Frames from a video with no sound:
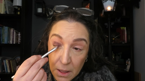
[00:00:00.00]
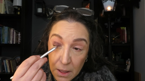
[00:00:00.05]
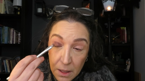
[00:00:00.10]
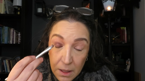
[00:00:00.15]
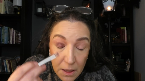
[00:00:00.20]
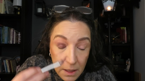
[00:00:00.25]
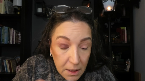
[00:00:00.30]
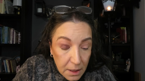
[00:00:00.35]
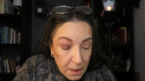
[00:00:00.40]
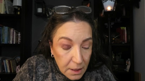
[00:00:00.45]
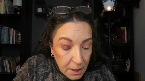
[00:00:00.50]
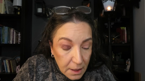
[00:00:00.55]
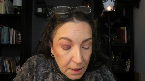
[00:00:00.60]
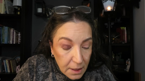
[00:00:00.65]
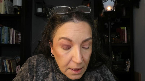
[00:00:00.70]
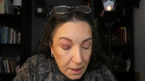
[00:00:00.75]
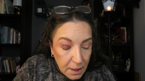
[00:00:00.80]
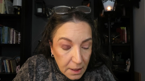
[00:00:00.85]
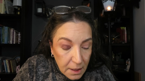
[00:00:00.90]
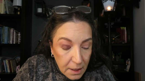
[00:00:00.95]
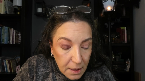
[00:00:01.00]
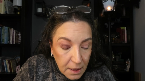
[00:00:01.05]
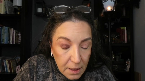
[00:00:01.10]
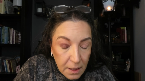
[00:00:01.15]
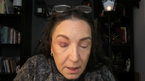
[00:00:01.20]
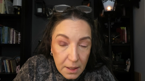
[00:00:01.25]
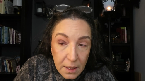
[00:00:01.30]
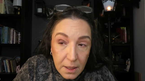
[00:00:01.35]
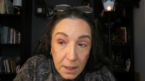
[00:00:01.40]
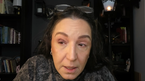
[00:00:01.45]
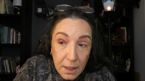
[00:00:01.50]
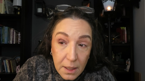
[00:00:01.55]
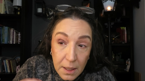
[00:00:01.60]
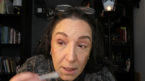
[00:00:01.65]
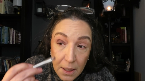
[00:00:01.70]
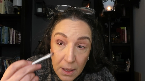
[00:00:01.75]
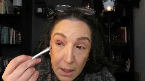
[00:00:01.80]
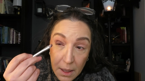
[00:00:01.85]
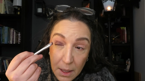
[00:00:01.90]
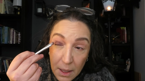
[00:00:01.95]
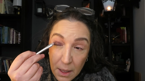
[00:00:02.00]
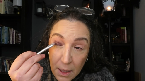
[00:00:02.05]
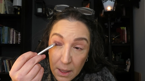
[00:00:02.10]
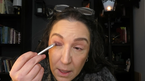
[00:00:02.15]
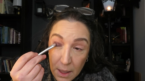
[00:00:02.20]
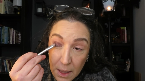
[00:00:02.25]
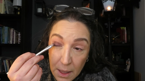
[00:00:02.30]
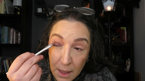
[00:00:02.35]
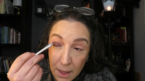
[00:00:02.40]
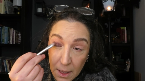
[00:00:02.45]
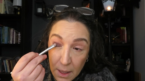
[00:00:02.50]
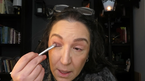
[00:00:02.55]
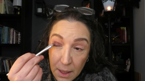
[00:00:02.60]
[no speech]